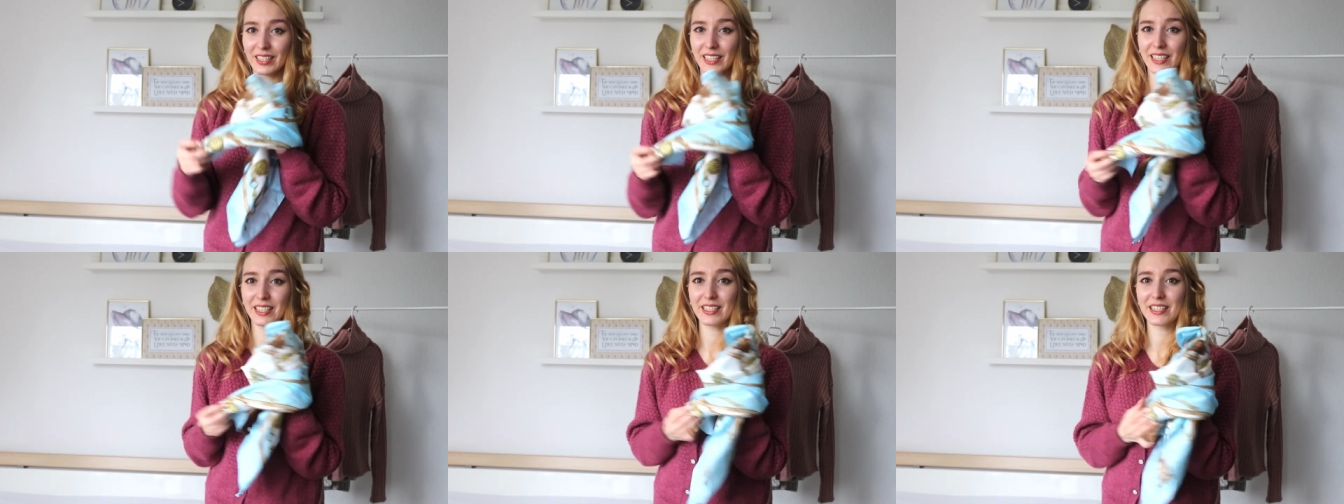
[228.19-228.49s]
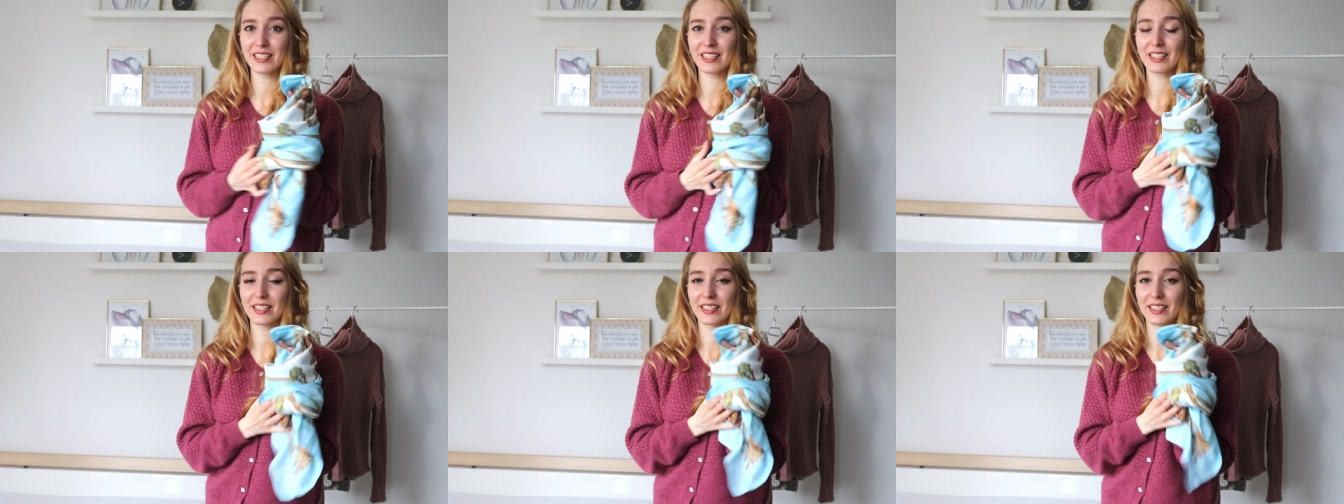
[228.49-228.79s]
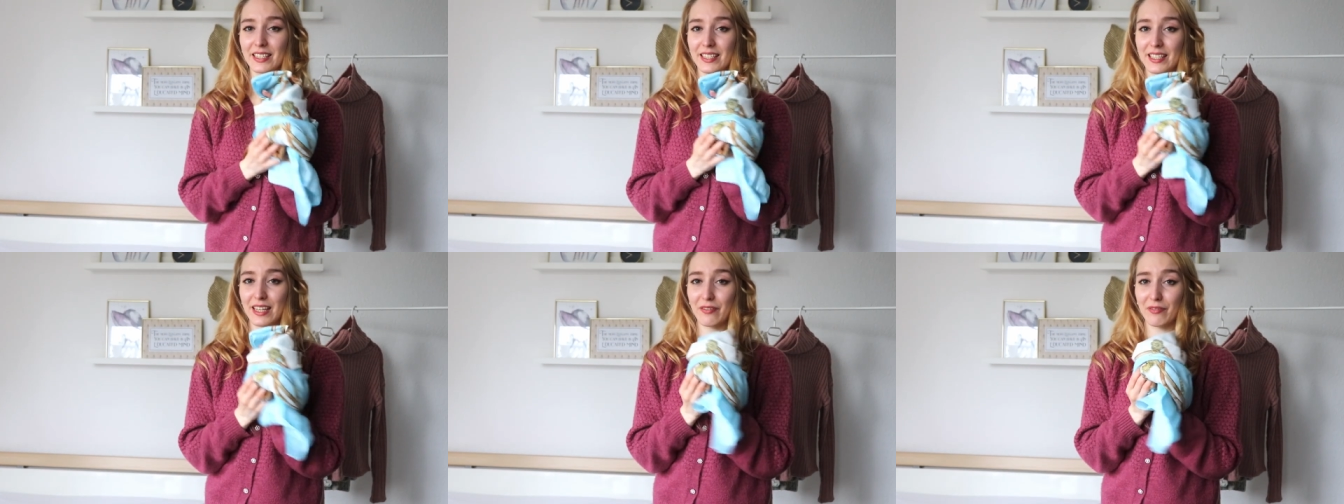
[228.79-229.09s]
It's
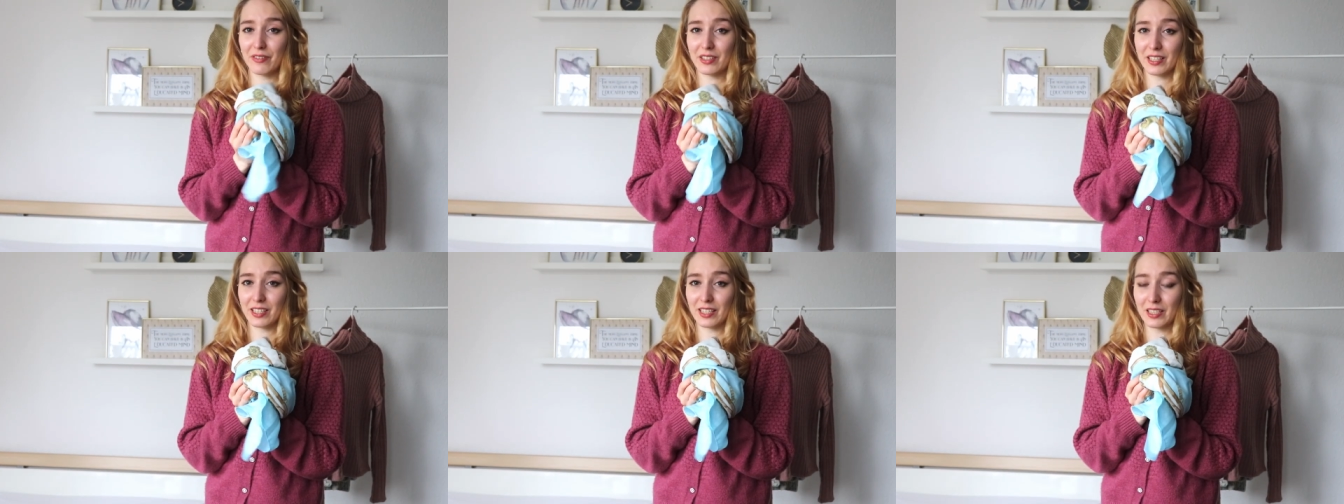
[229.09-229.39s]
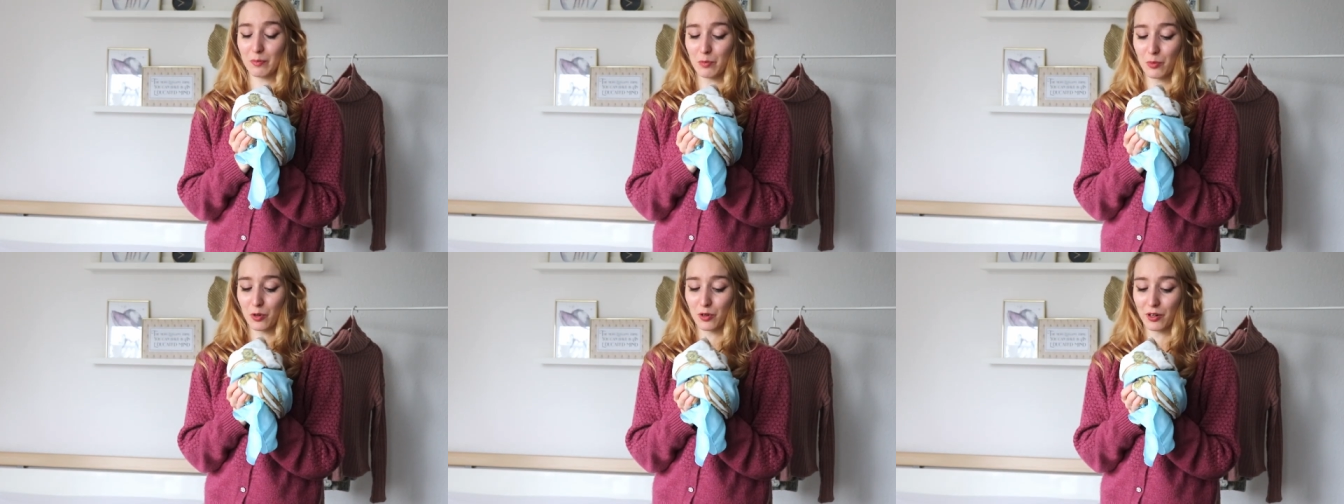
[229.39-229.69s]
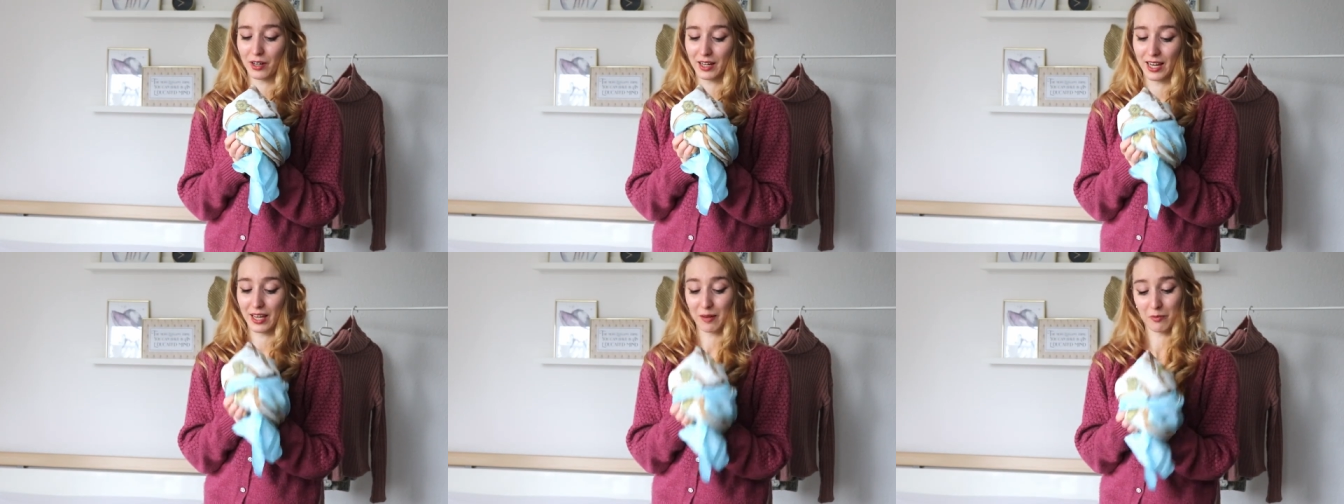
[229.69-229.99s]
just definitely more
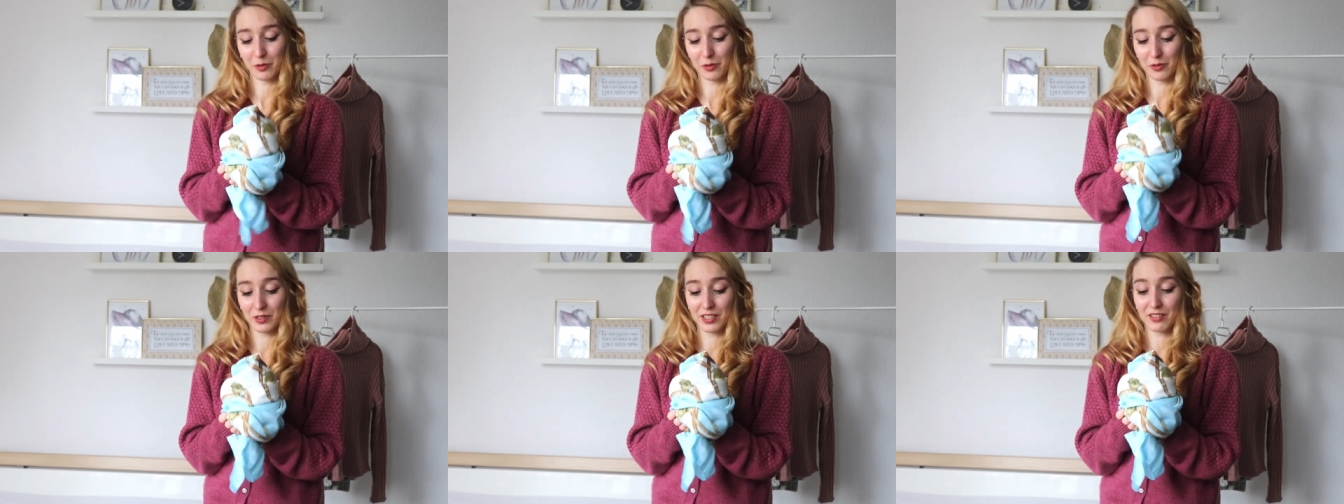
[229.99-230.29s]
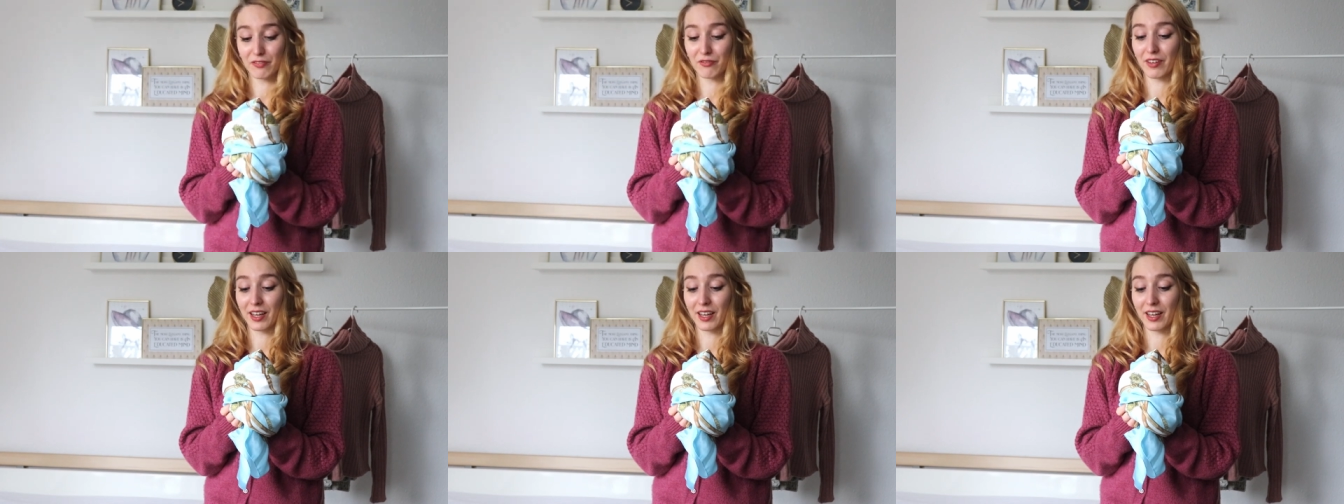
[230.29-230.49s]
glamorous